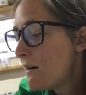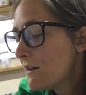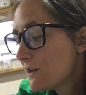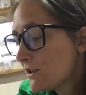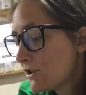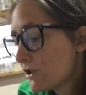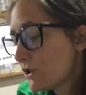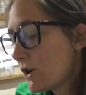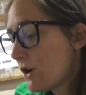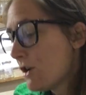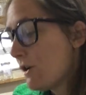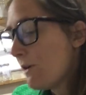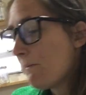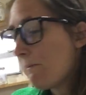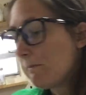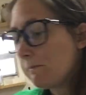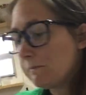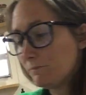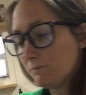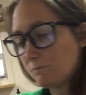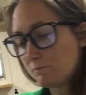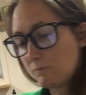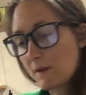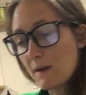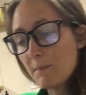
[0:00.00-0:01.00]
So,
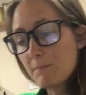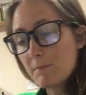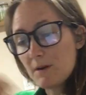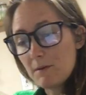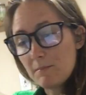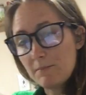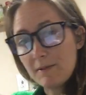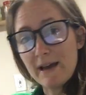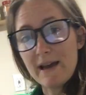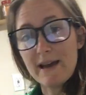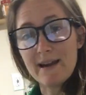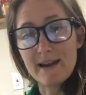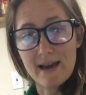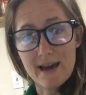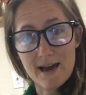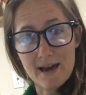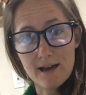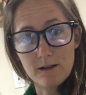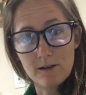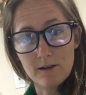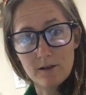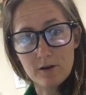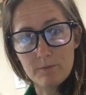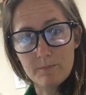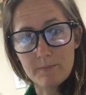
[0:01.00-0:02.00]
I'm gonna plan ahead
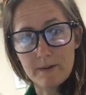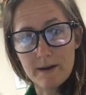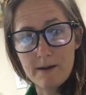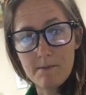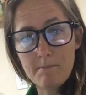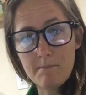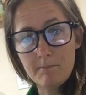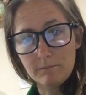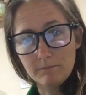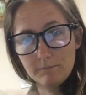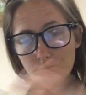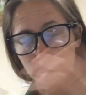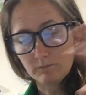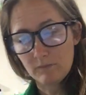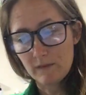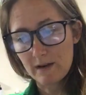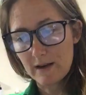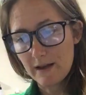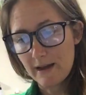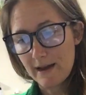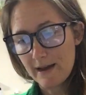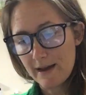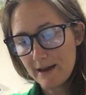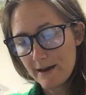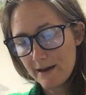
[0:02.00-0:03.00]
a little bit,
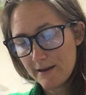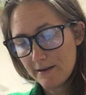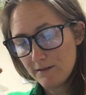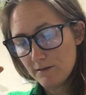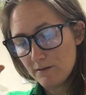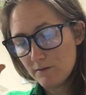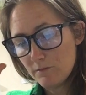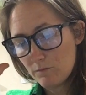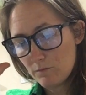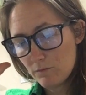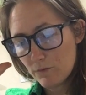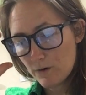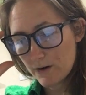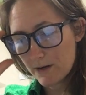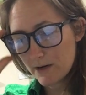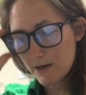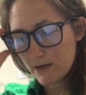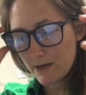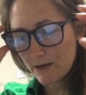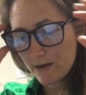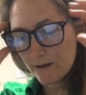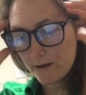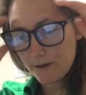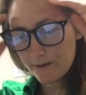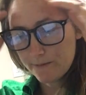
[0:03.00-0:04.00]
and we're
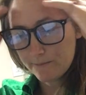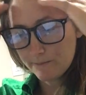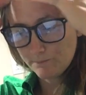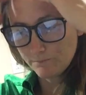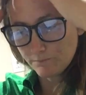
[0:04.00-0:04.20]
gonna